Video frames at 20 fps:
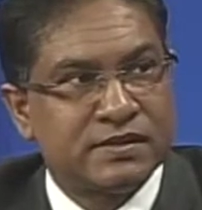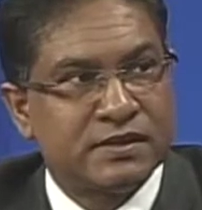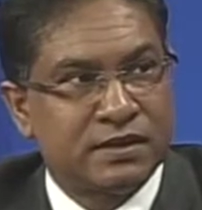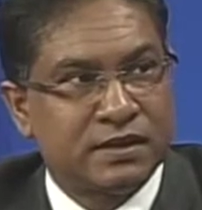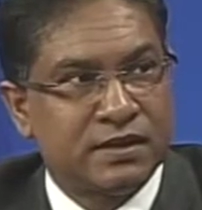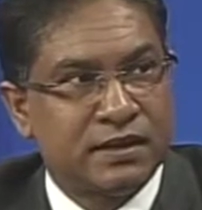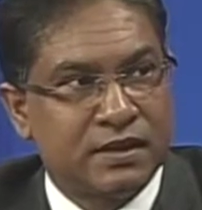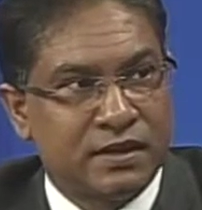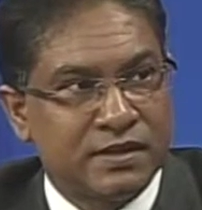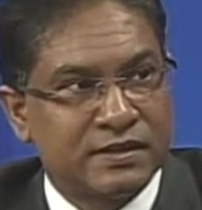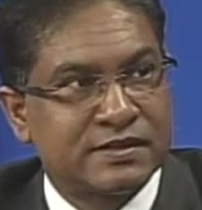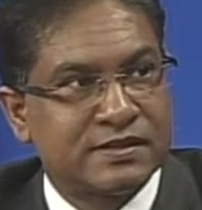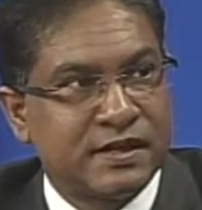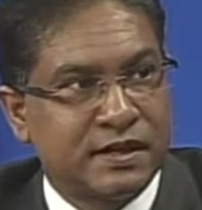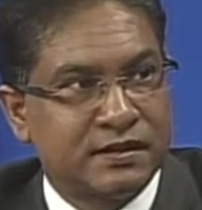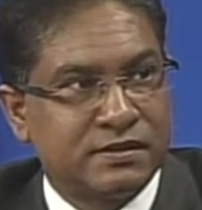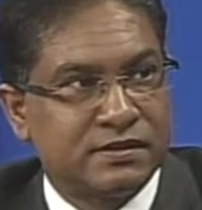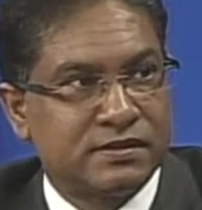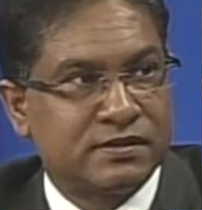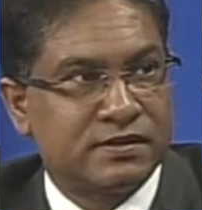a
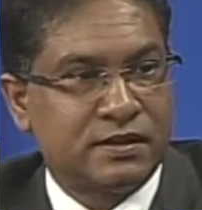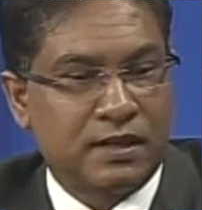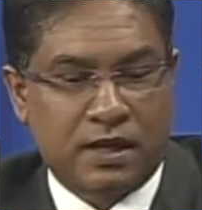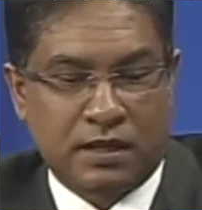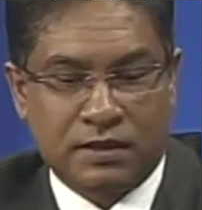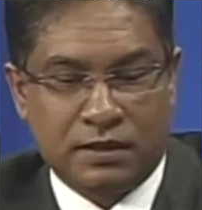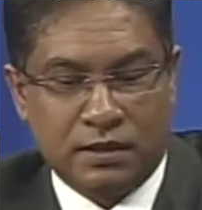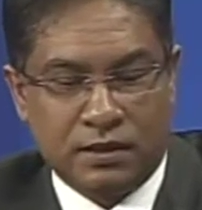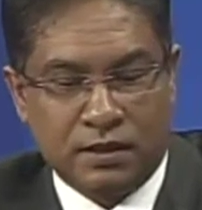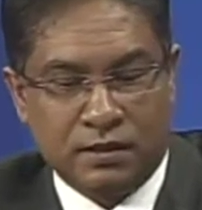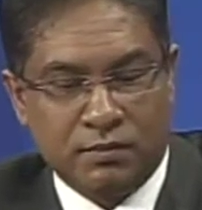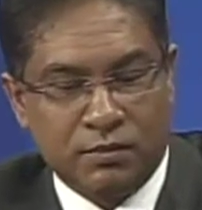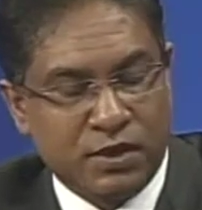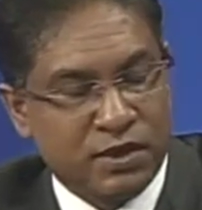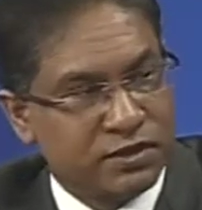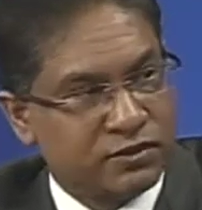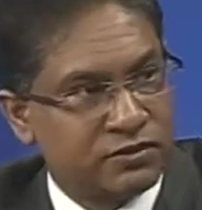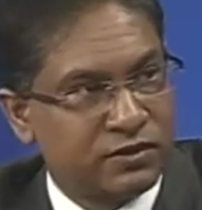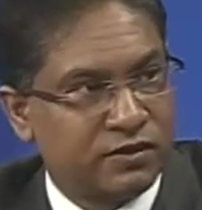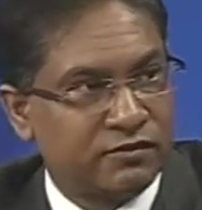sense that the
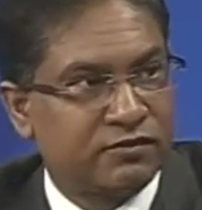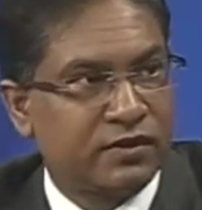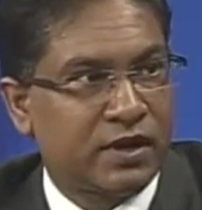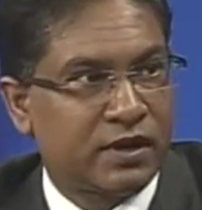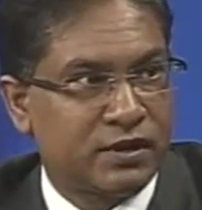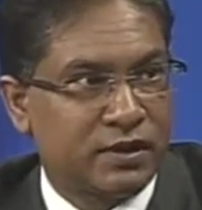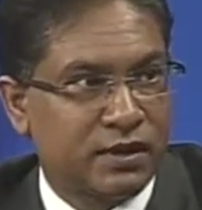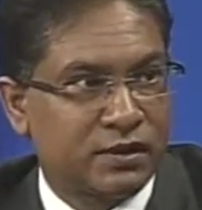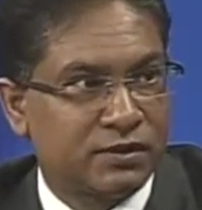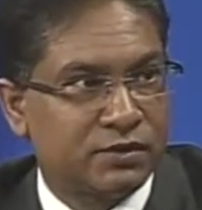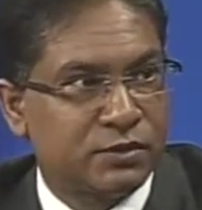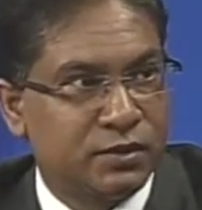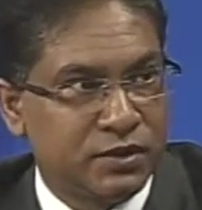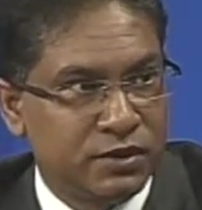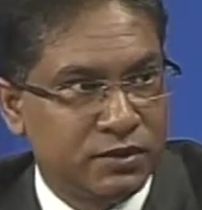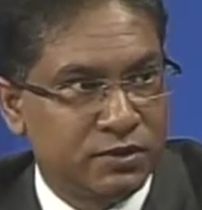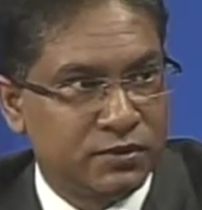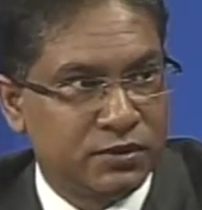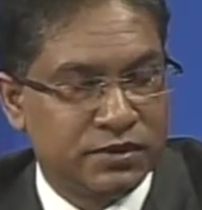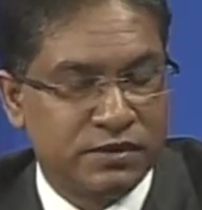Ministry of Finance would
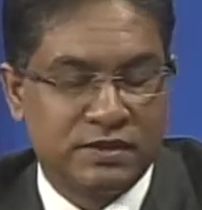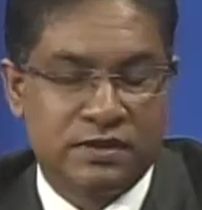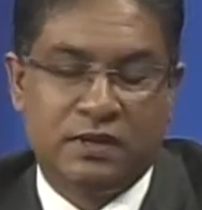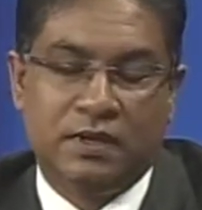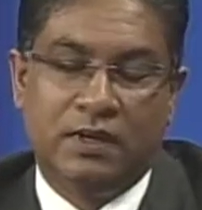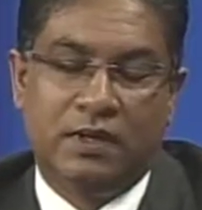use.